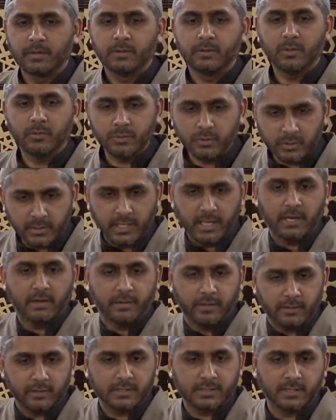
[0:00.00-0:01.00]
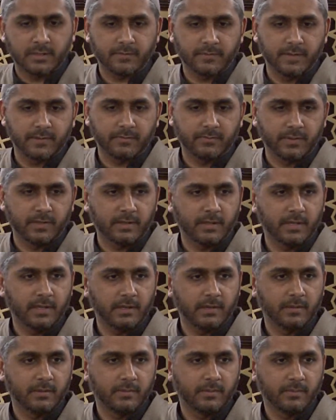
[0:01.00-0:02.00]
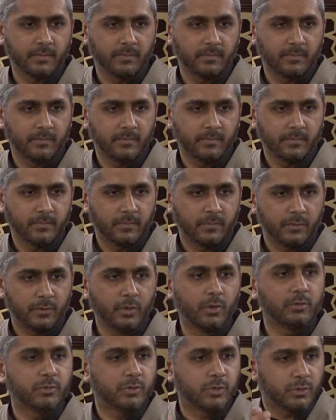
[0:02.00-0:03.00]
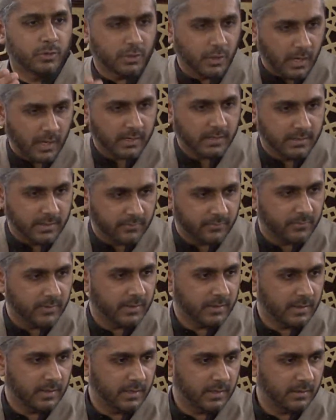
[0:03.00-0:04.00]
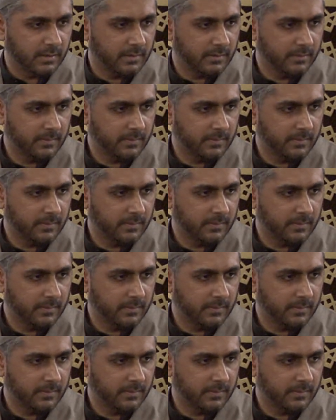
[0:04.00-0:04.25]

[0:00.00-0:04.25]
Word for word: Don't you carry yourself differently? Don't you talk differently?